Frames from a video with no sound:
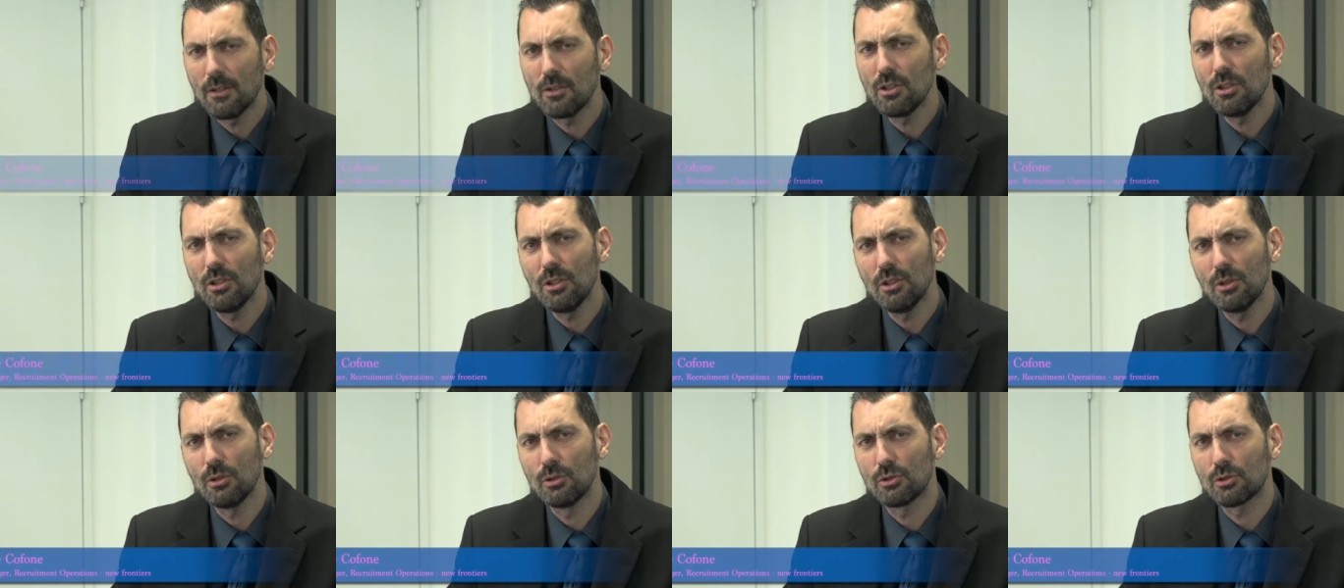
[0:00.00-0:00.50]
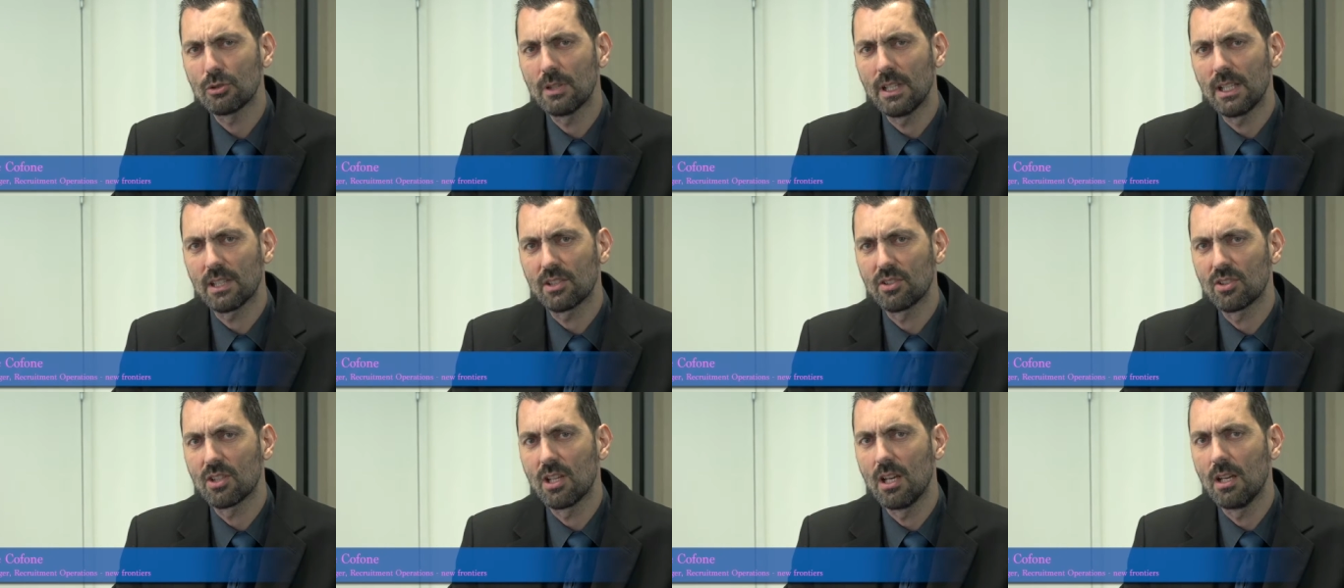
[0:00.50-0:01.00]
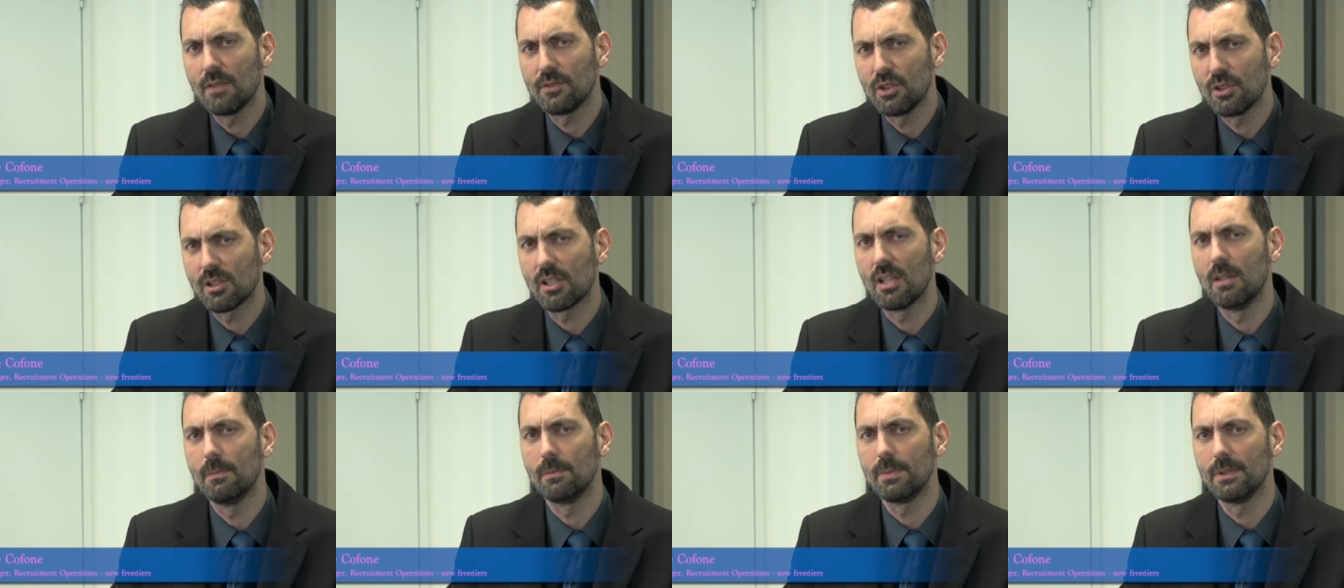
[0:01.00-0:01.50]
do you attract staff to
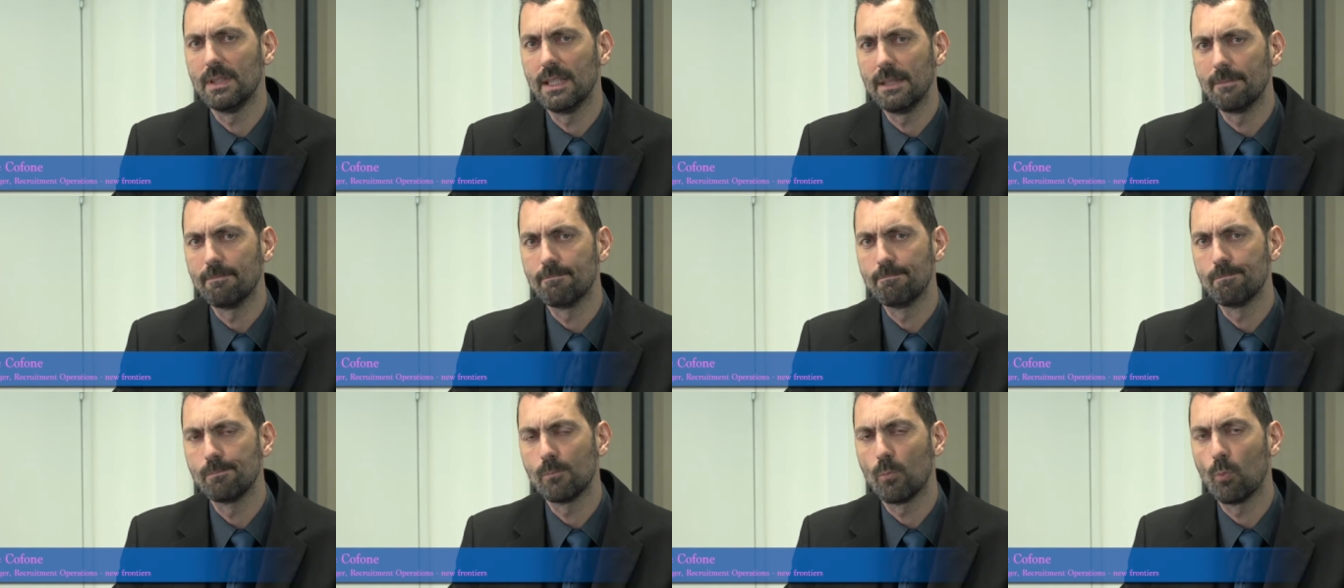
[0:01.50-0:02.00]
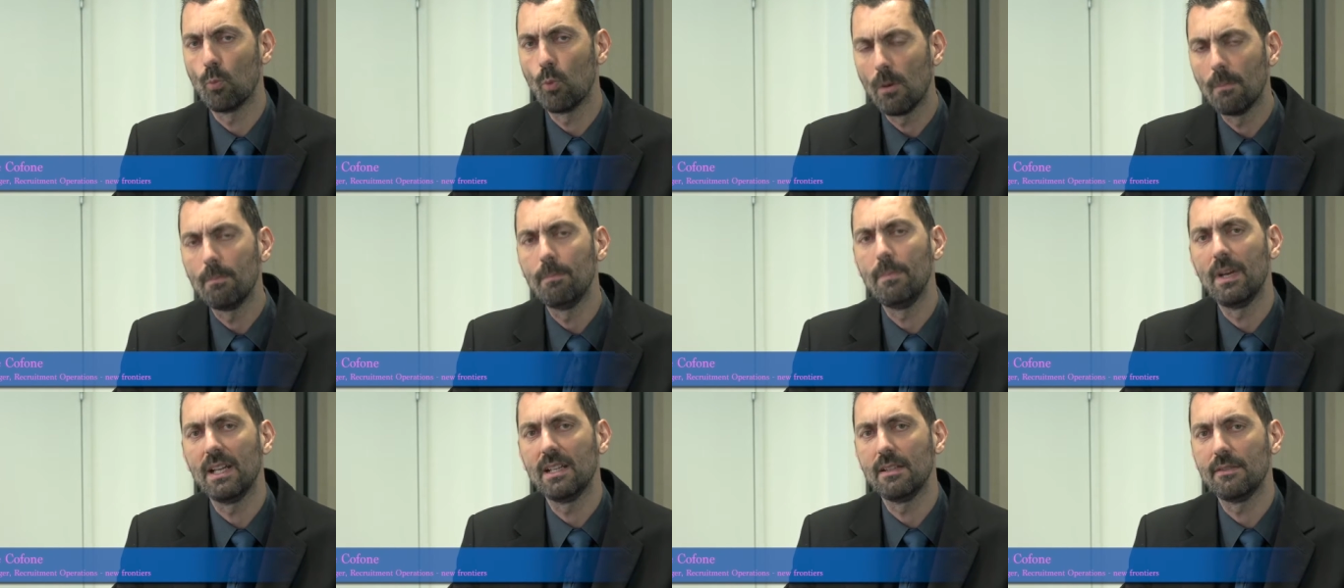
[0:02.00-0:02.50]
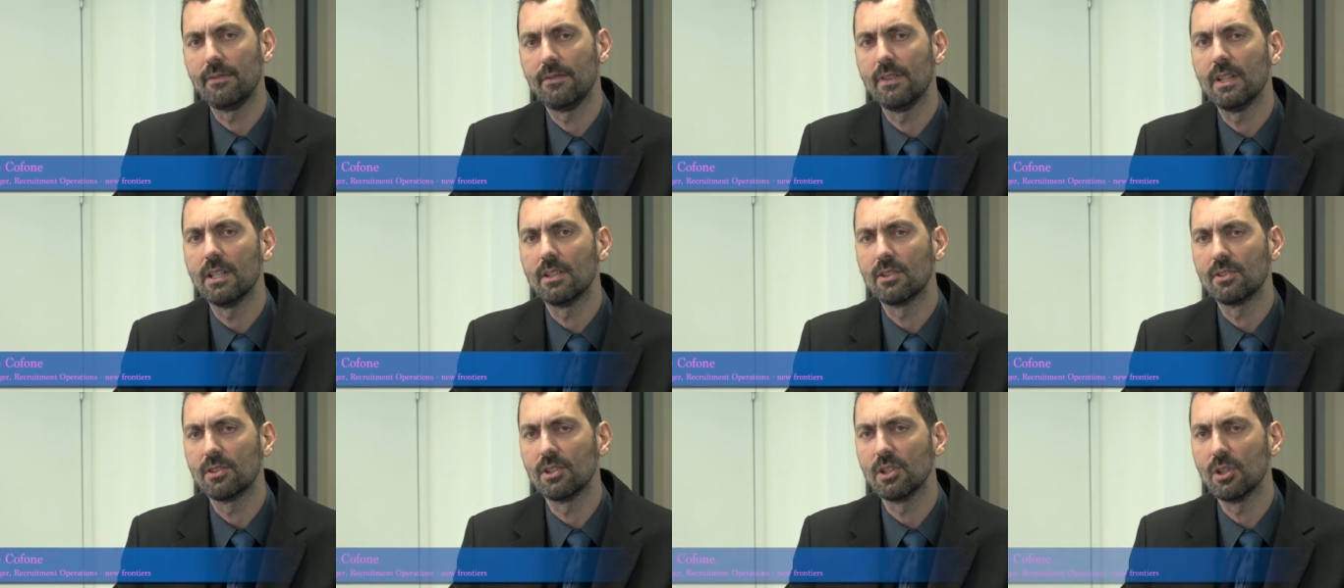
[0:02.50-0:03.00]
your company? What
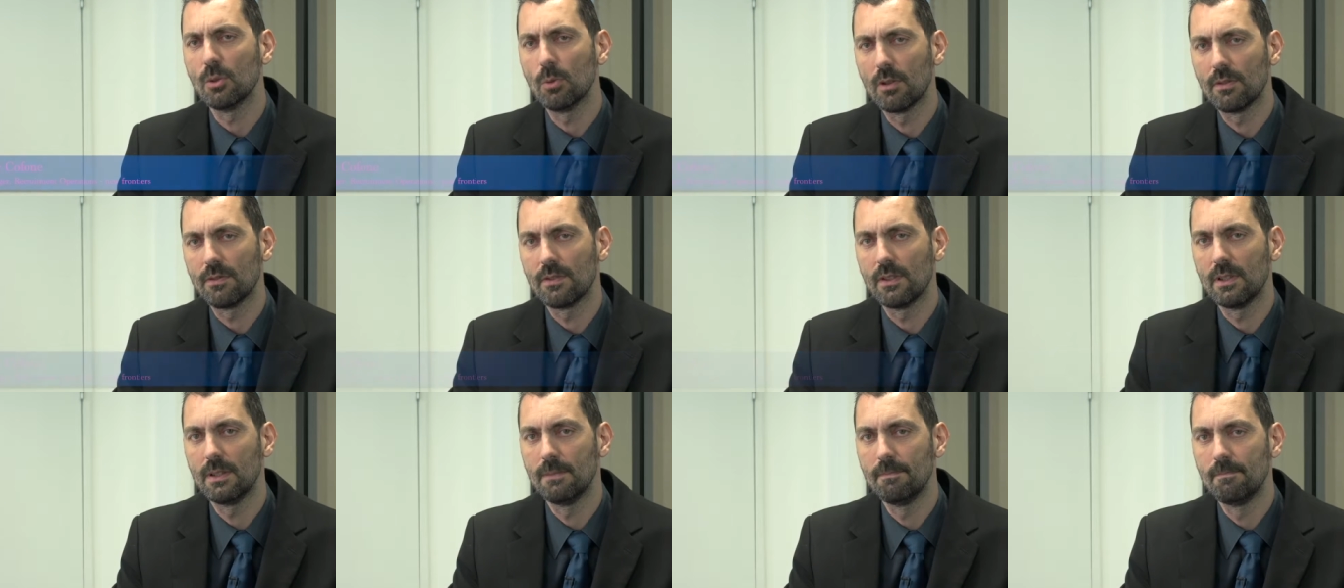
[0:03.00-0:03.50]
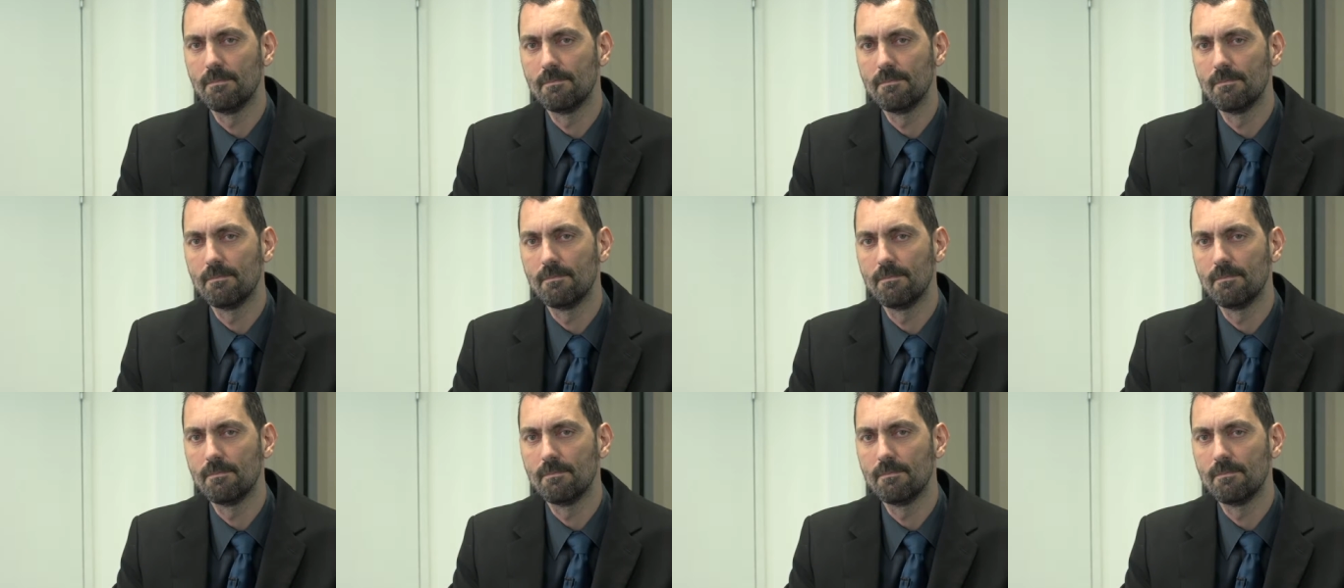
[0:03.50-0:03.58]
benefits do you offer?